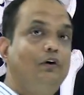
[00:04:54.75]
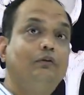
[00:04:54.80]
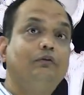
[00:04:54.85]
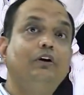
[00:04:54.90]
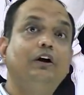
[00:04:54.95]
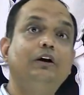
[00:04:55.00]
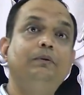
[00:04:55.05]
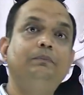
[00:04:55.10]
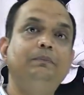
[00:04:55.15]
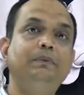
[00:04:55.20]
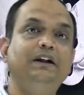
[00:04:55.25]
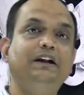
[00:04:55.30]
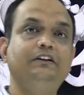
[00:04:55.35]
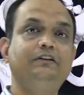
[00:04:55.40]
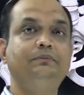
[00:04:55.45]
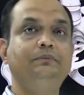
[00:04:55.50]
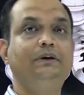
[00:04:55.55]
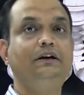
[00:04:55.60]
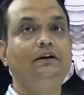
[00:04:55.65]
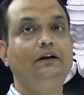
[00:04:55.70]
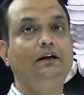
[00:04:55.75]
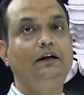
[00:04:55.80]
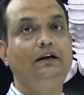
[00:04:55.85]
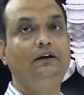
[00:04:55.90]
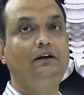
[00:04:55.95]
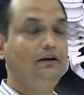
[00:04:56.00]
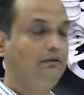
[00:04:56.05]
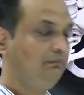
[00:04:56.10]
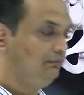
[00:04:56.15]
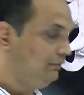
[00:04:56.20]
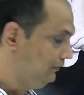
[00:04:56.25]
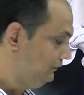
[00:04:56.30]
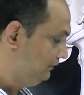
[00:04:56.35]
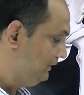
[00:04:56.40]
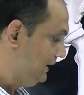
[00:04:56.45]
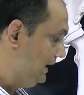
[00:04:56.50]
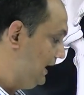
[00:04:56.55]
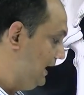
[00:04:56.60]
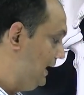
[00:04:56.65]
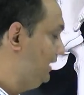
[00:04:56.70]
forward placement in term of
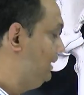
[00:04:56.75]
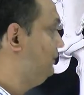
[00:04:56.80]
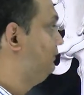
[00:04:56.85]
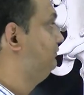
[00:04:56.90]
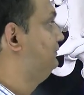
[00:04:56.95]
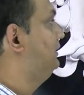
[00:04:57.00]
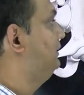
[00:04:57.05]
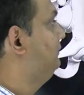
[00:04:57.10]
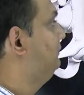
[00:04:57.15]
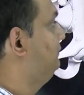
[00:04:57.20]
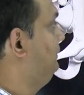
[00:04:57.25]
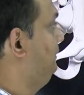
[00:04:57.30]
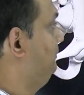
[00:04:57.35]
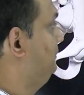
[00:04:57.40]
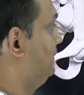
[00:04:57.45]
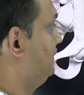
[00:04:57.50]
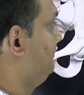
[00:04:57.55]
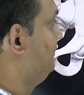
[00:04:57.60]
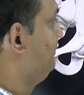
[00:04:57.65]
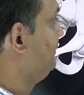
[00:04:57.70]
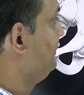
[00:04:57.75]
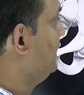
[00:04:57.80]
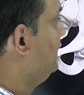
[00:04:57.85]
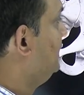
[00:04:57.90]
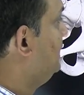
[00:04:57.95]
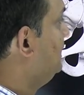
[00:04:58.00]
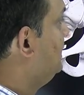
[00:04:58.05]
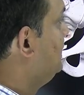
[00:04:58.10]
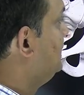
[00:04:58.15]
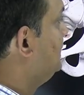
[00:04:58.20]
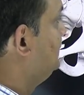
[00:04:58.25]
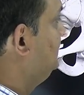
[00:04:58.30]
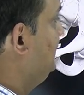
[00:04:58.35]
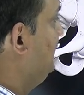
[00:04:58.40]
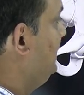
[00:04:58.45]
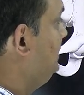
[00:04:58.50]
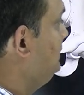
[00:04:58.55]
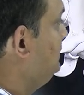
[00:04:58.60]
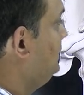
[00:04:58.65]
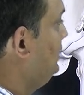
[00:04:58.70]
head of the femur.
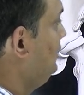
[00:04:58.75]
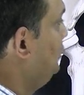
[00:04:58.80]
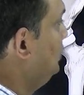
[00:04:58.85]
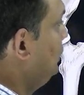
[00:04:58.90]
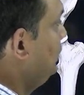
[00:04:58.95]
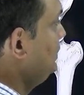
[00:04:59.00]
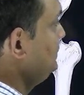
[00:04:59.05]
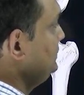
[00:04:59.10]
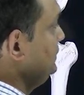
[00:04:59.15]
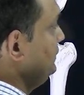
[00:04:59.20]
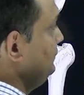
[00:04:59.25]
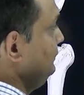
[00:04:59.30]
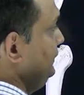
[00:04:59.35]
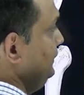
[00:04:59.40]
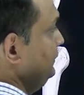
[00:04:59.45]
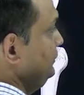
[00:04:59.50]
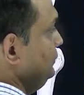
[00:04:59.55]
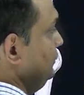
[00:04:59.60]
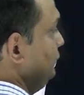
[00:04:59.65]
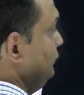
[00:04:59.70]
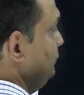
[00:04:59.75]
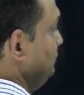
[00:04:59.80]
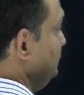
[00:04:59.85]
then the lower surface of